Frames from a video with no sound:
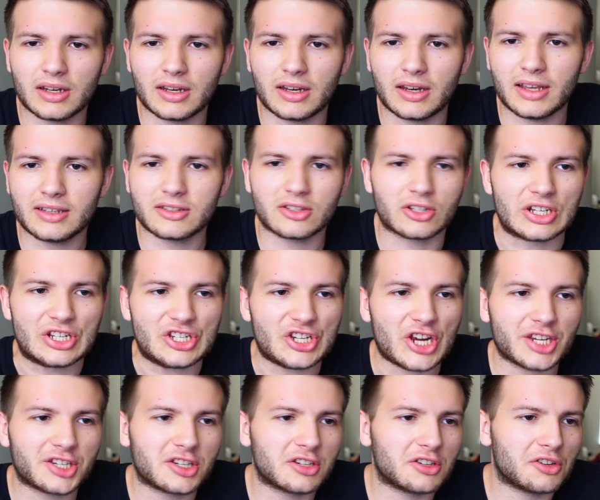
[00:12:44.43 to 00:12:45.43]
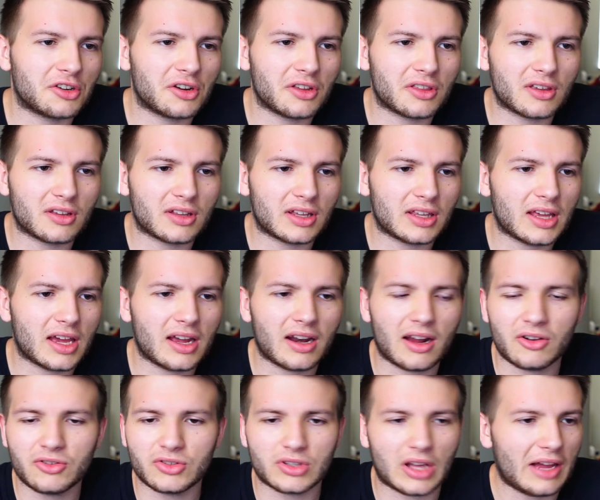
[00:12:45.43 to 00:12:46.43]
nasal congestion or anything like that.
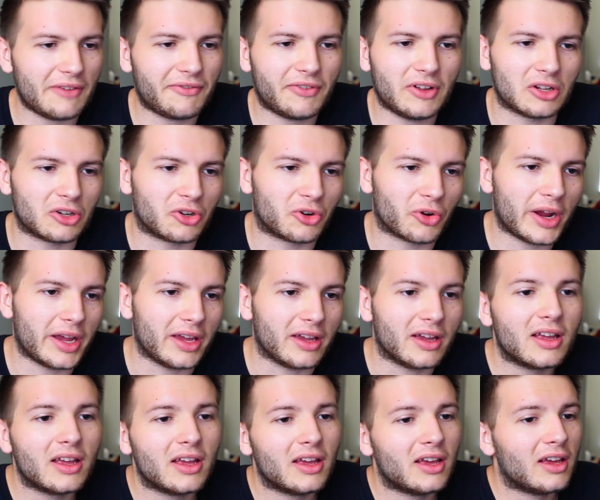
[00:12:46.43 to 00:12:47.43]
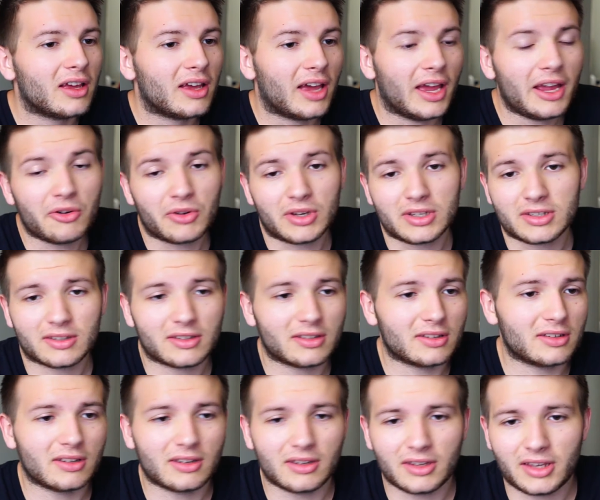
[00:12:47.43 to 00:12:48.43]
I felt great. Anyways,
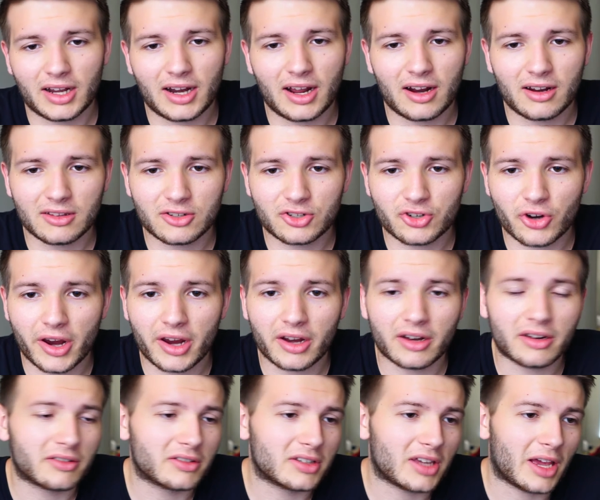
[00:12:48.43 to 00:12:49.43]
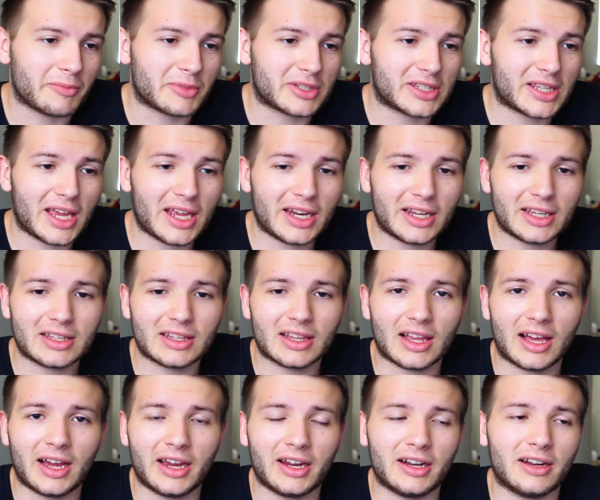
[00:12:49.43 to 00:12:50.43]
get out of the train. I'm standing in
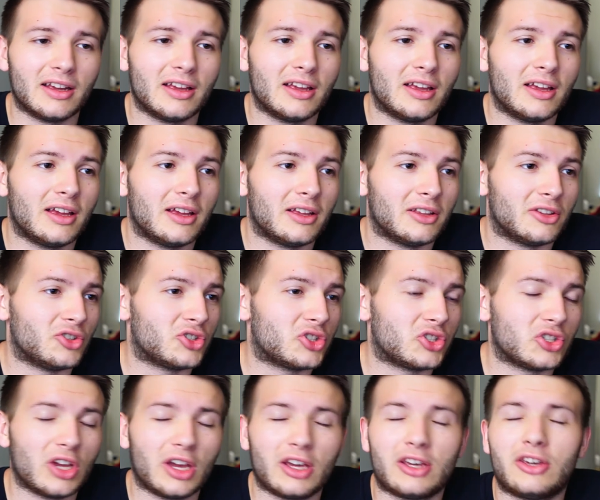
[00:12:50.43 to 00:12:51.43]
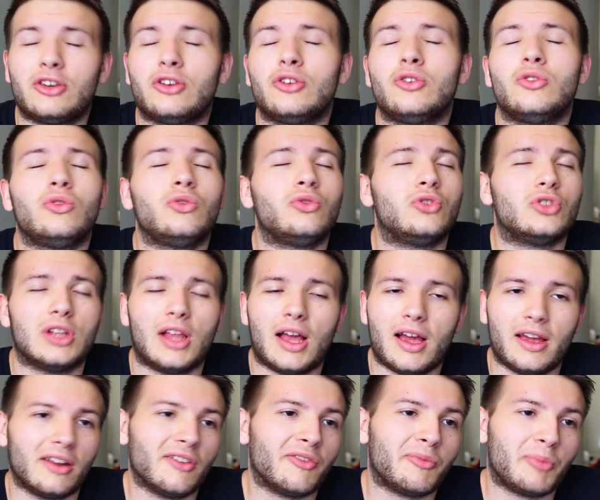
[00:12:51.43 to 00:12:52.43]
line. There's a huge
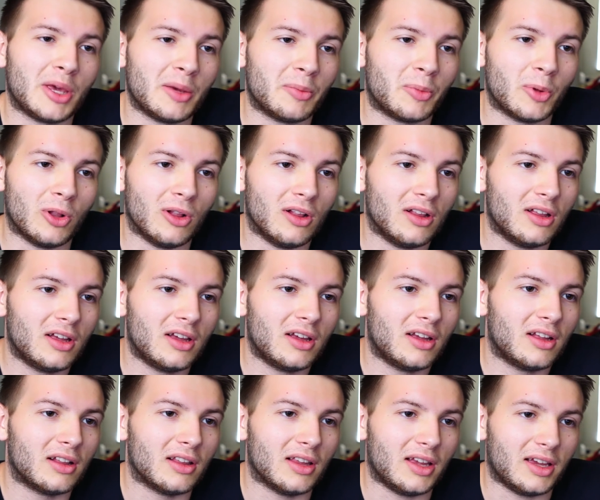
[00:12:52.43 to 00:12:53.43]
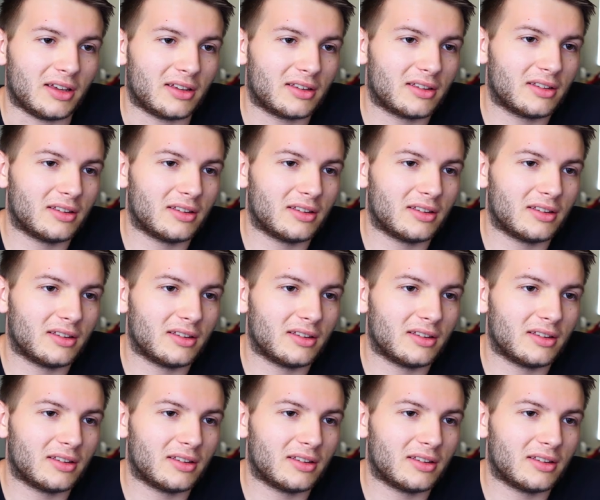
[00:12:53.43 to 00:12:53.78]
line of people. Like,